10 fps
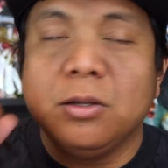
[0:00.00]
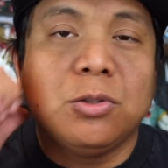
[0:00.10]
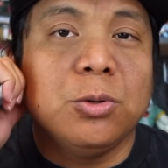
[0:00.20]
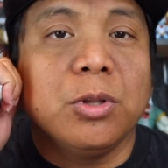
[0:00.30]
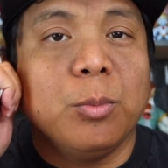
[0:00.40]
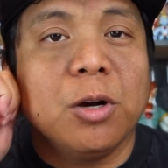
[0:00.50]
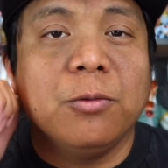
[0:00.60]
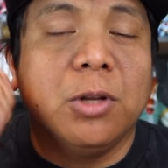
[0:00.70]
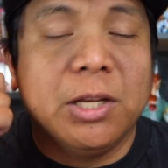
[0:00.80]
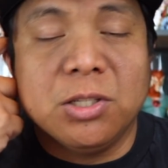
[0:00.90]
two of the
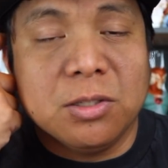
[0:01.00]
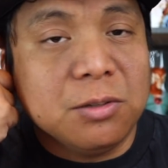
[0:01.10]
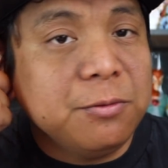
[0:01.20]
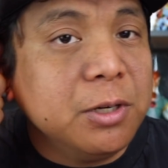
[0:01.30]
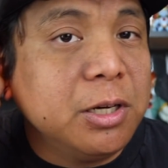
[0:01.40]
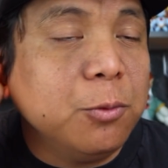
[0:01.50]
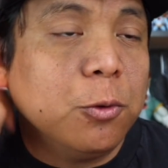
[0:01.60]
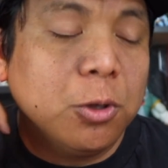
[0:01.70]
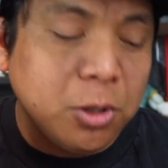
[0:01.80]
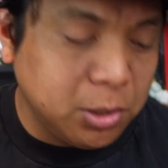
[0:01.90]
Marvel Legends Infinity
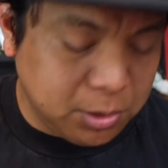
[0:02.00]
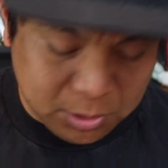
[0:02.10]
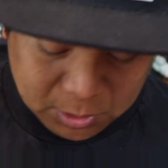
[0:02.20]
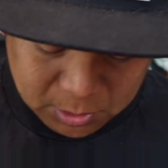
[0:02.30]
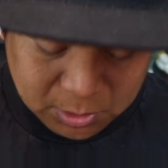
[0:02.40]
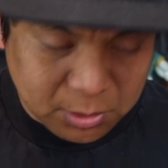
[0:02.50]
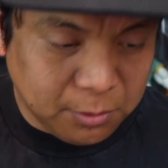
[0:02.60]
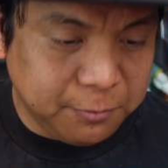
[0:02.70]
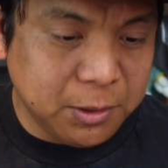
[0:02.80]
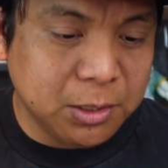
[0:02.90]
War
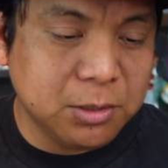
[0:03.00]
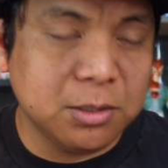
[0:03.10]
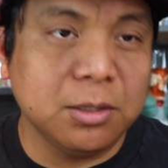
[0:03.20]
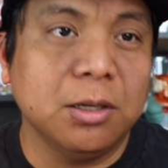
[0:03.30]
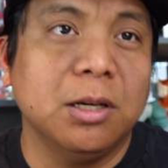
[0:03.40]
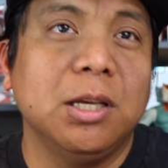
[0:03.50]
figs.